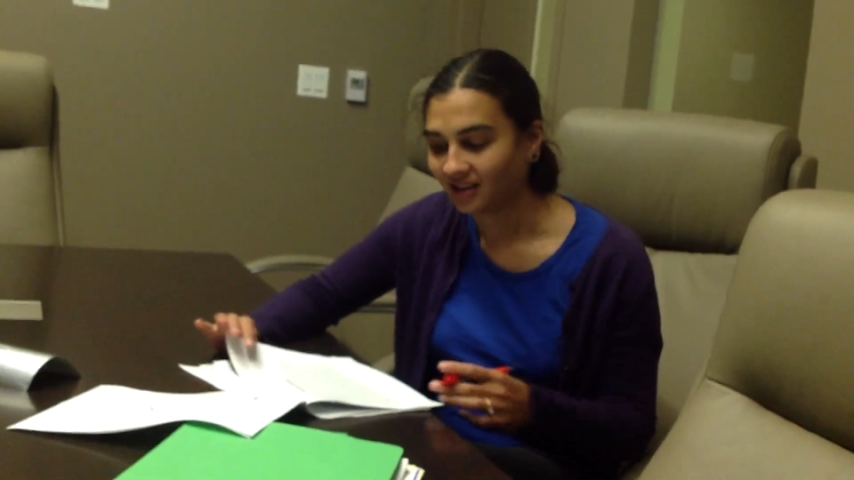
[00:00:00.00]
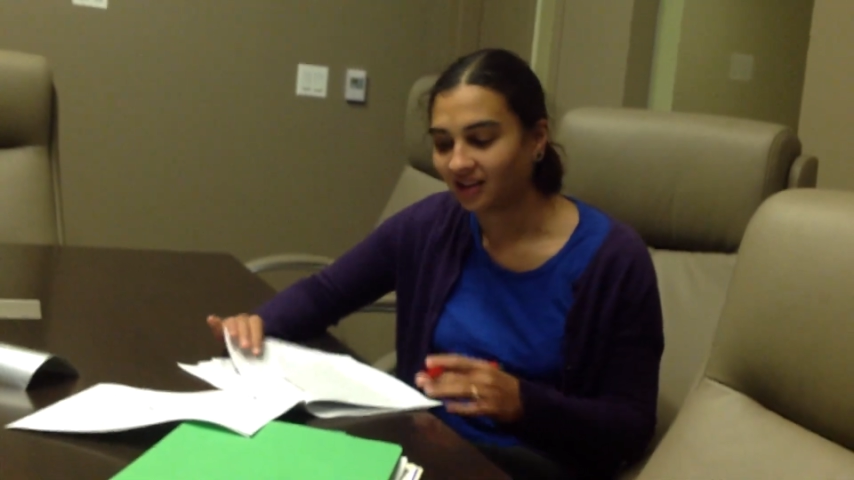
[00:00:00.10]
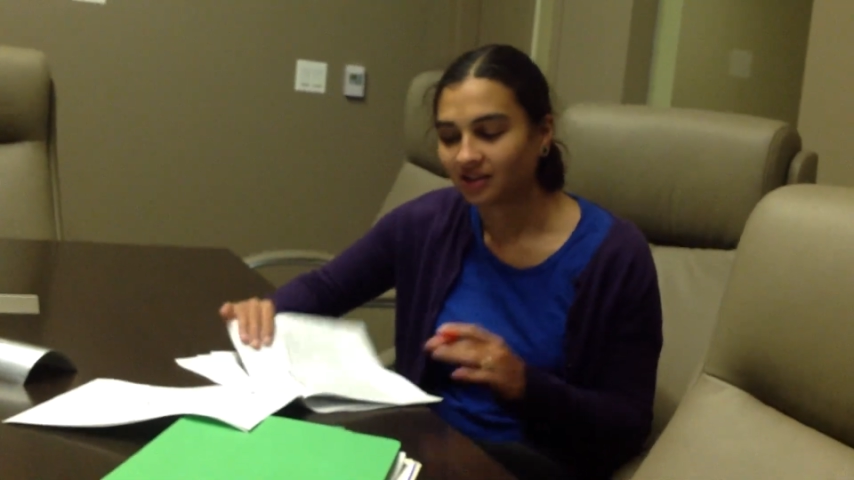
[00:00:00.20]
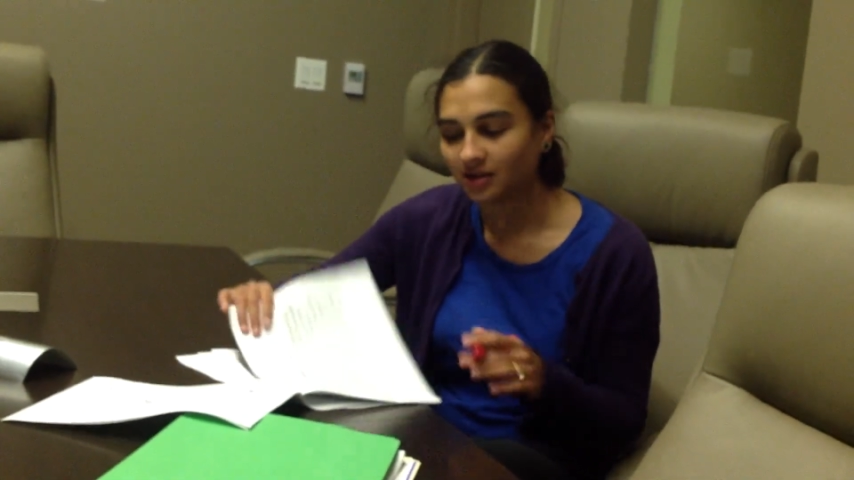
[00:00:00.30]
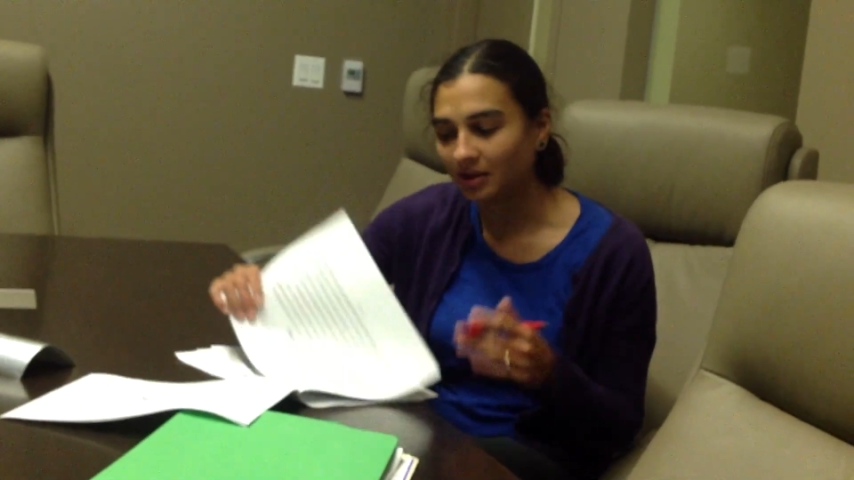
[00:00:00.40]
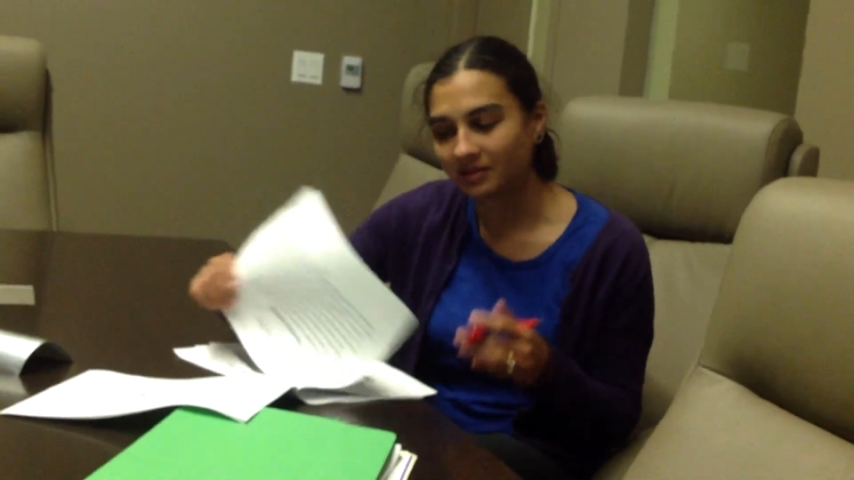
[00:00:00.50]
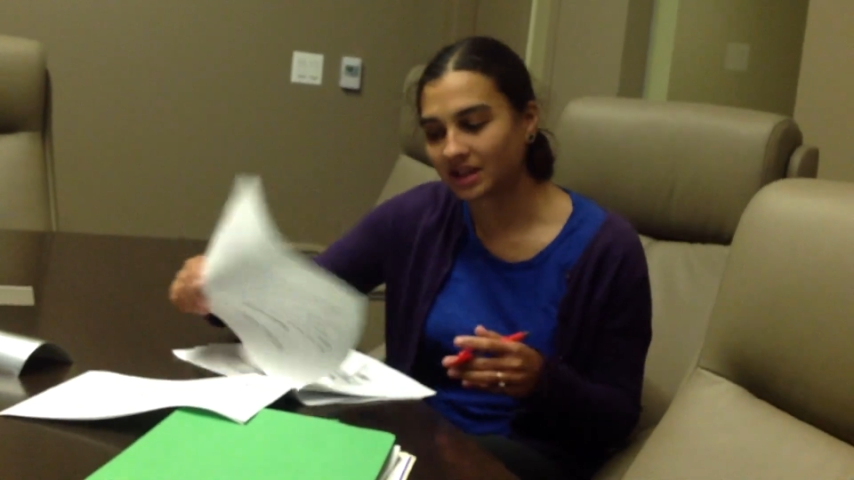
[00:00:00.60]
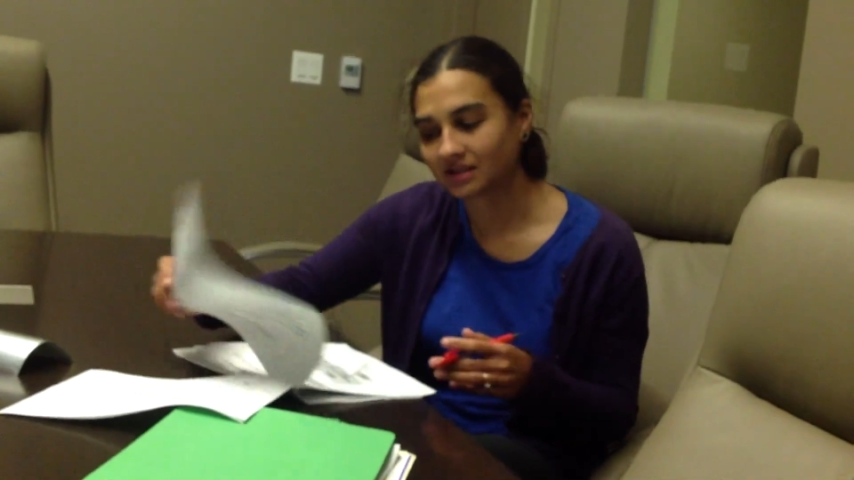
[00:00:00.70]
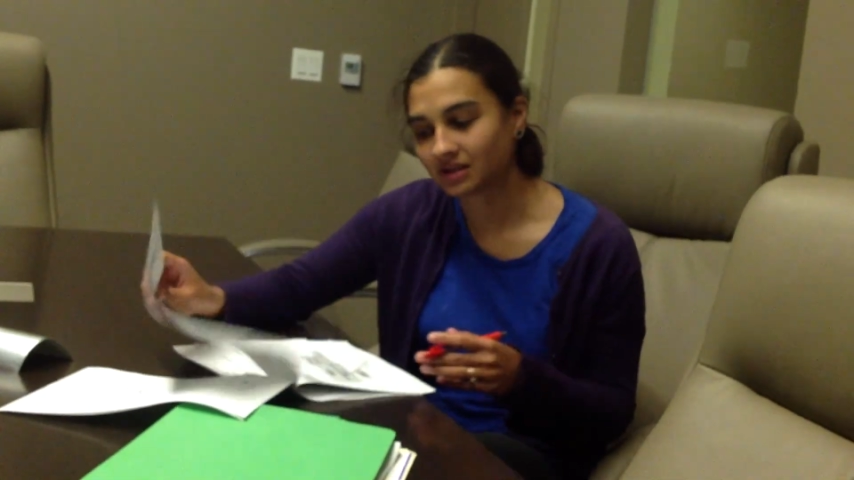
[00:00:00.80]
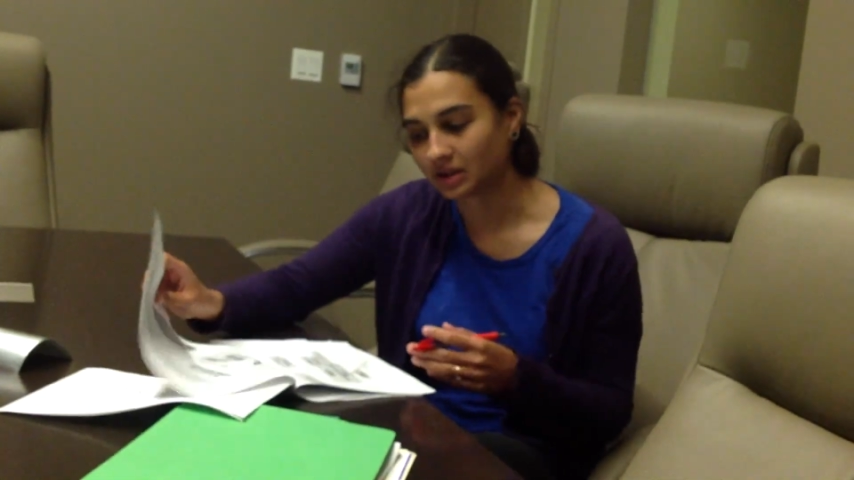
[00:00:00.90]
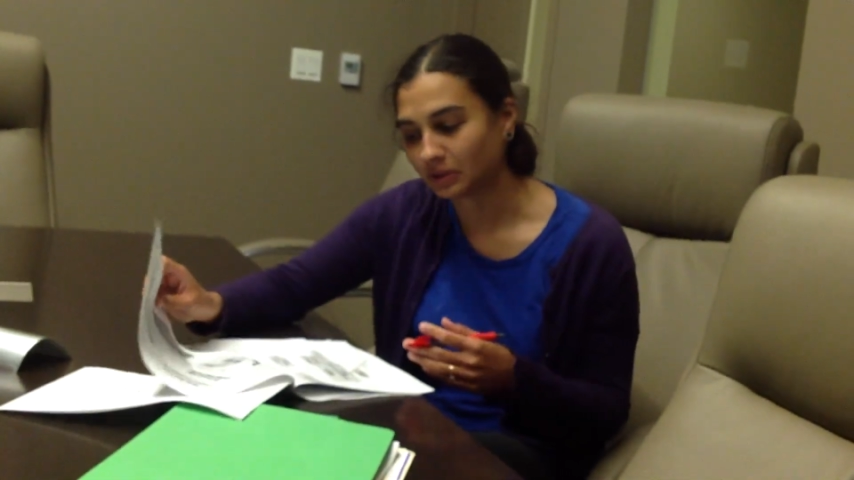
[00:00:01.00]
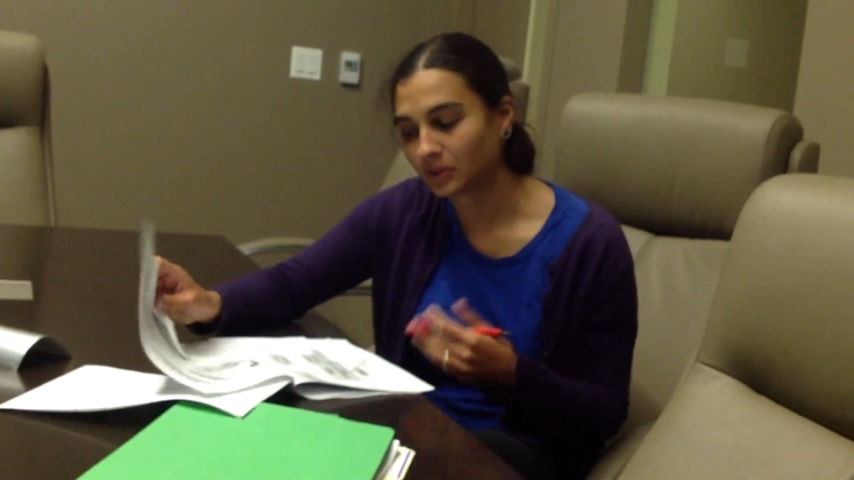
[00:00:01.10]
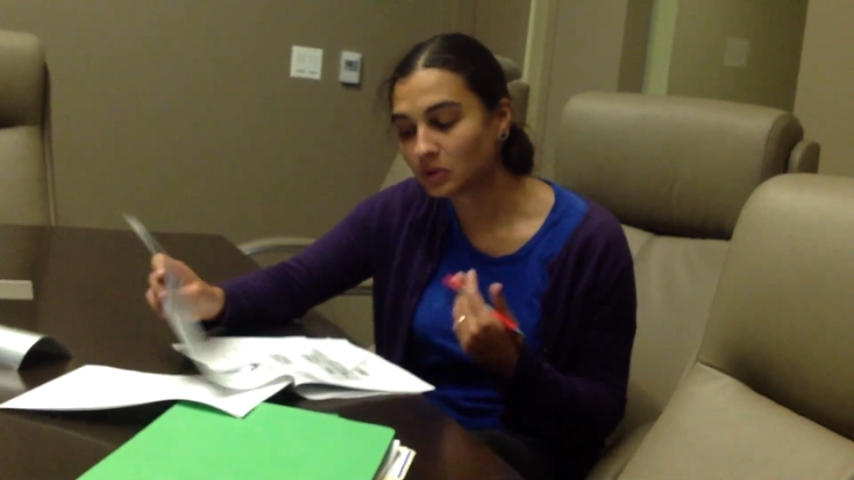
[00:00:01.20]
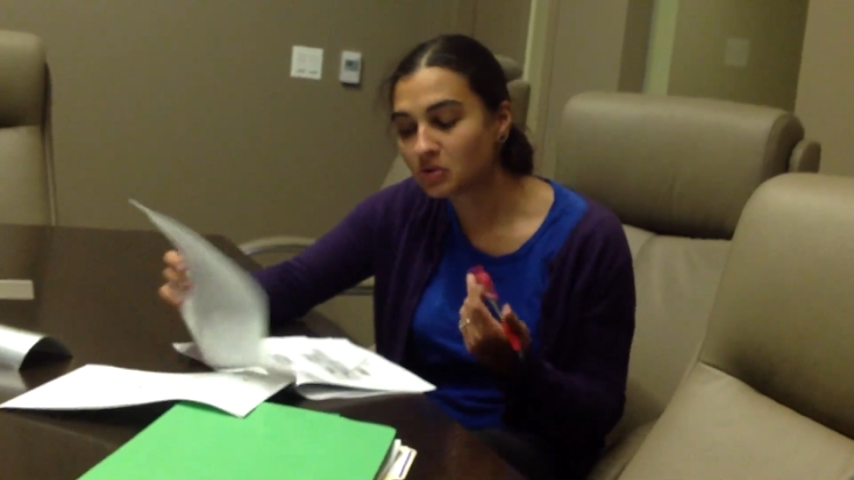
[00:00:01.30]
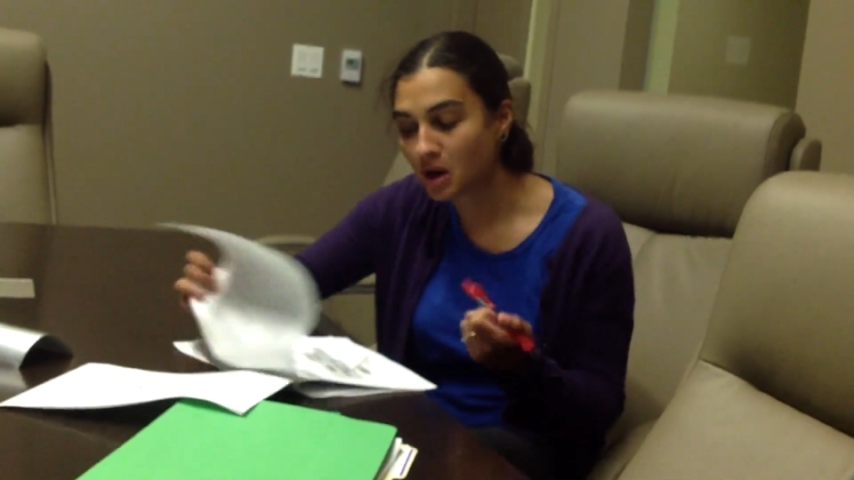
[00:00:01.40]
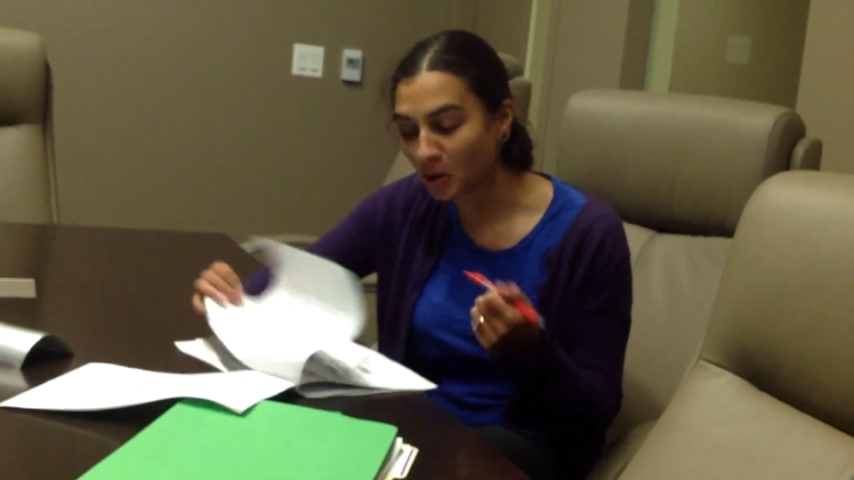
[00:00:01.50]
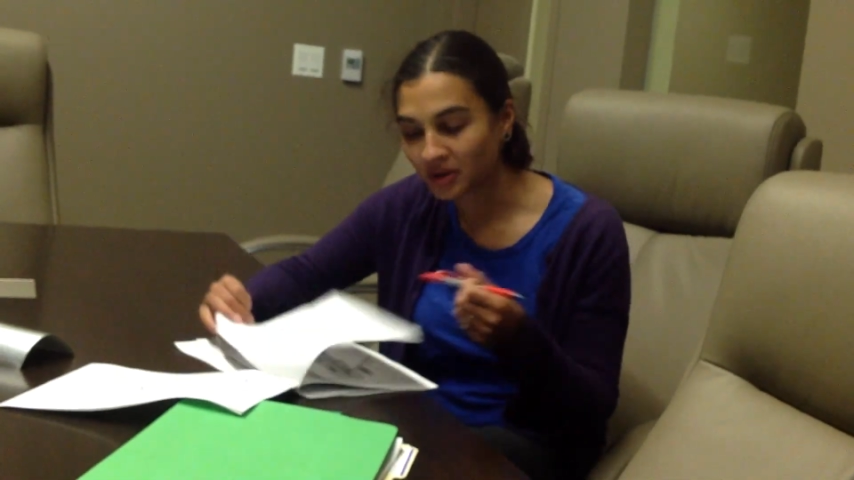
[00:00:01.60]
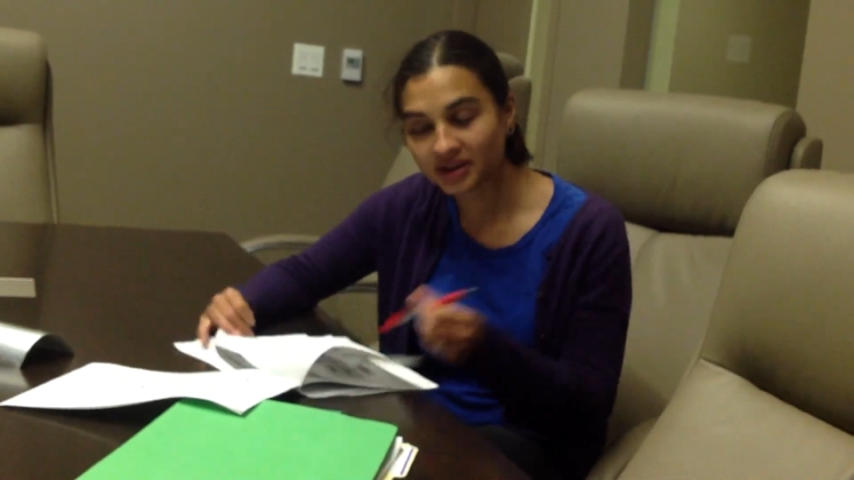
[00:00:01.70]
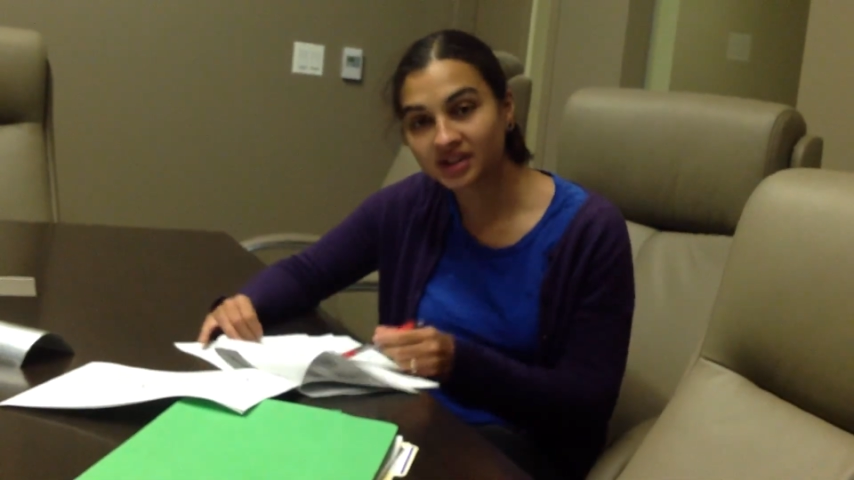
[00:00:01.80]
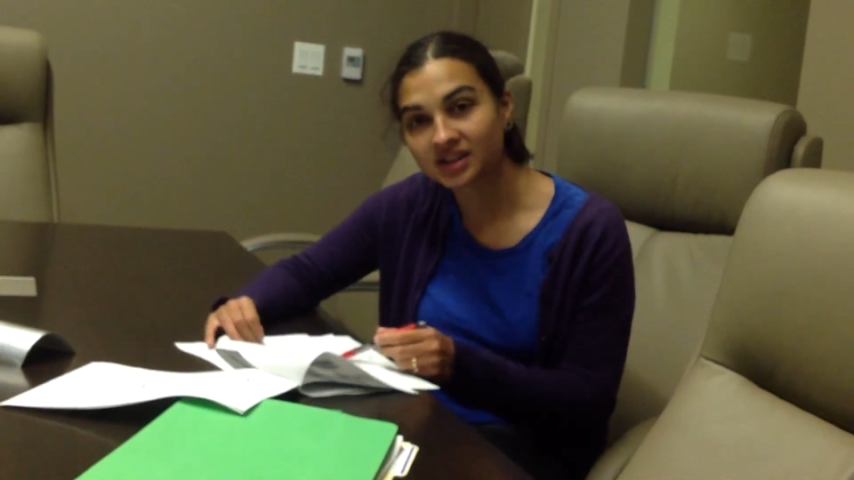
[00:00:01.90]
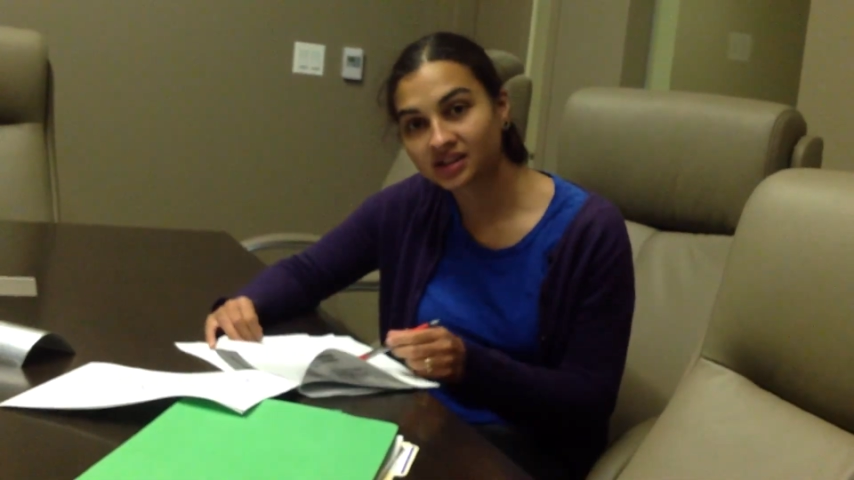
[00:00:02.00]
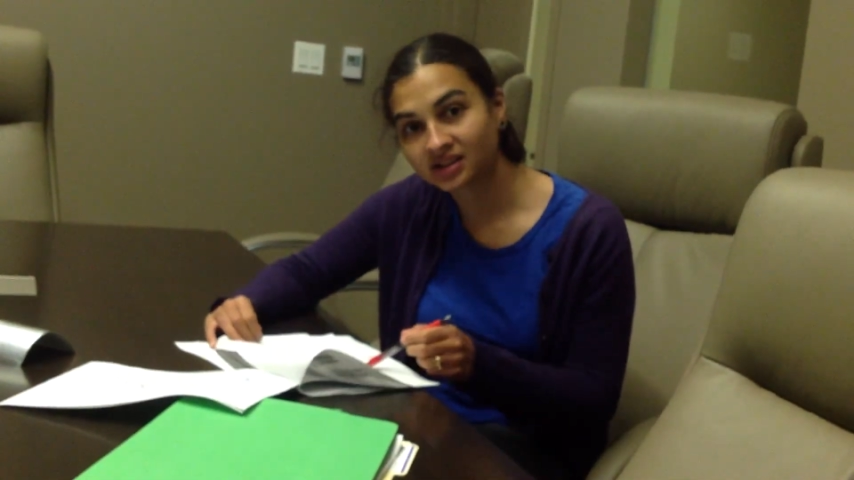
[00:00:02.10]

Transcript: You don't need to. You know this.